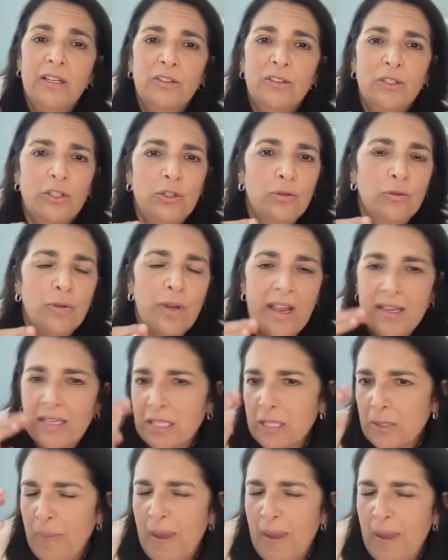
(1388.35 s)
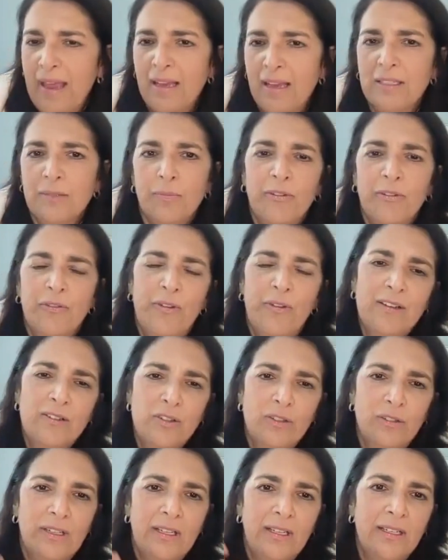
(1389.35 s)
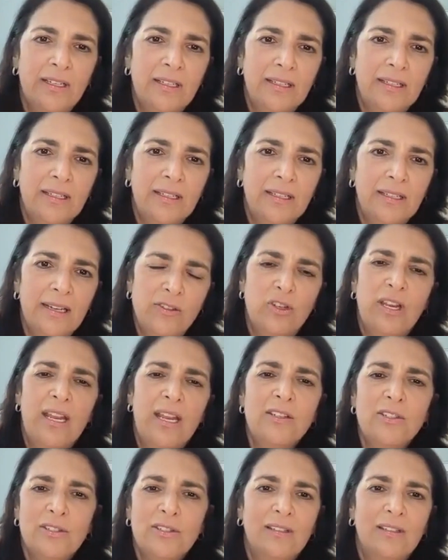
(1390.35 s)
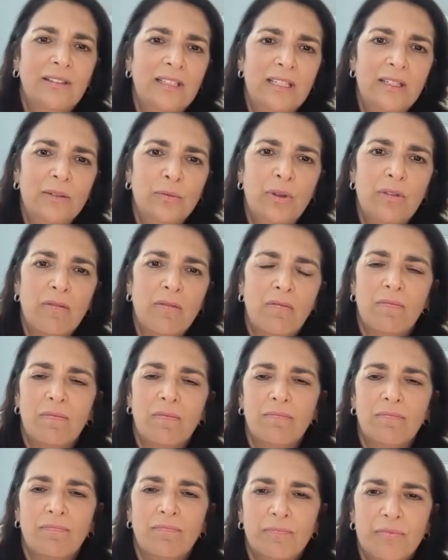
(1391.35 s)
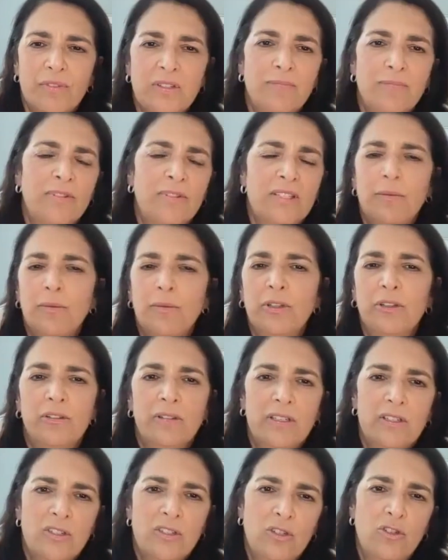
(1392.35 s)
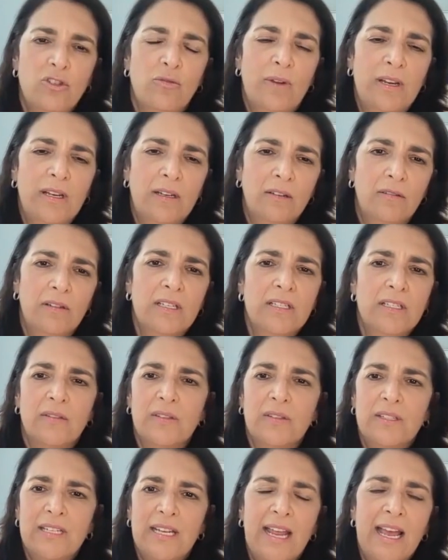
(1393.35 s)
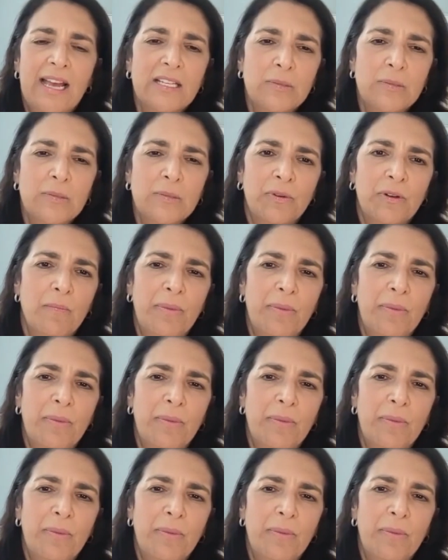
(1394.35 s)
to expand professionally and educationally with similarly situated Greeks of the diaspora,